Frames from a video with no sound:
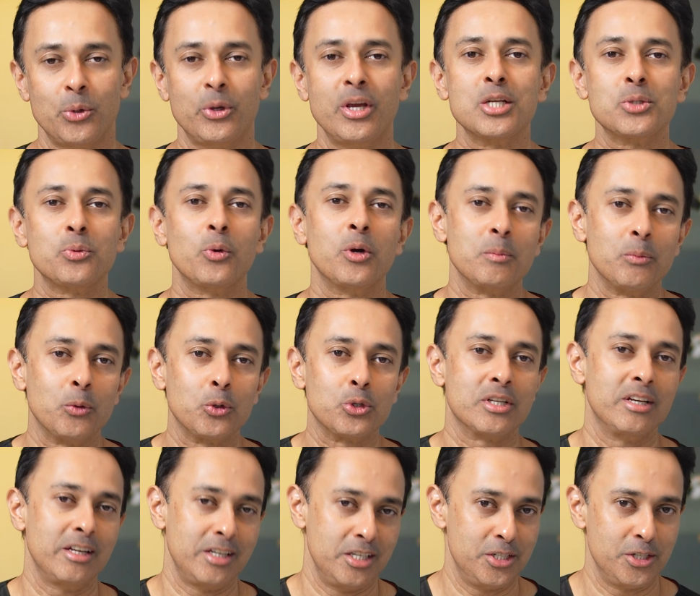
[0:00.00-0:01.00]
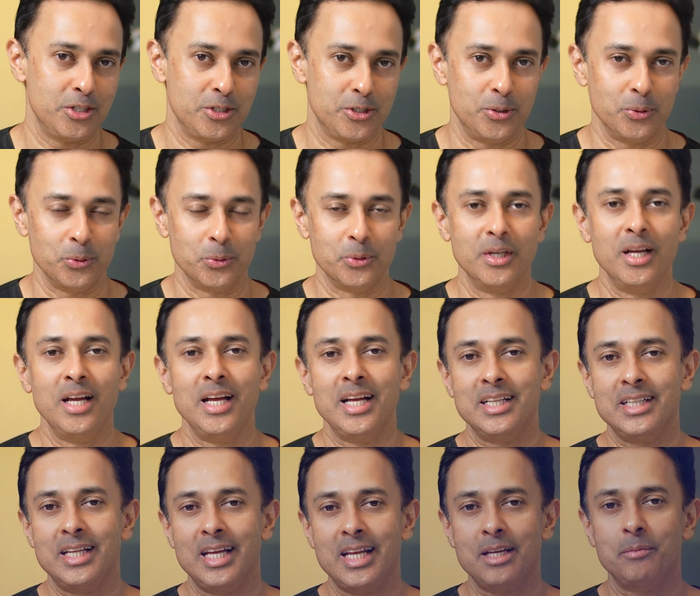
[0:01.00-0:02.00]
here's what most clinicians do.
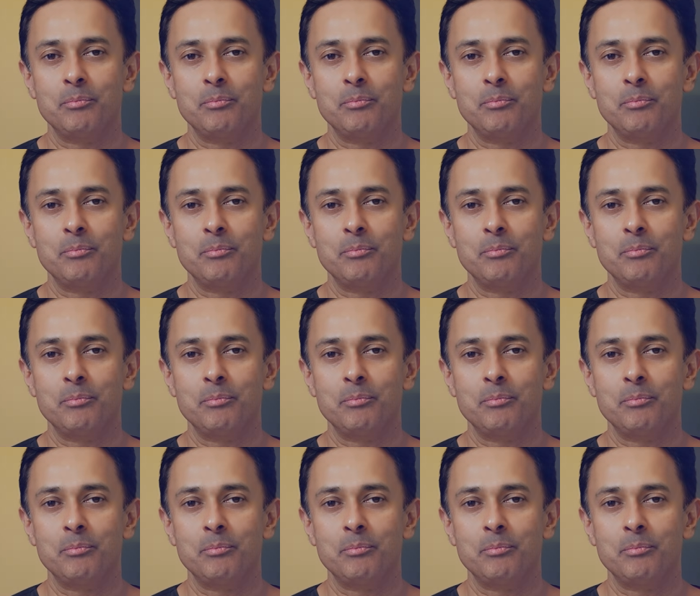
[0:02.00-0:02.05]
They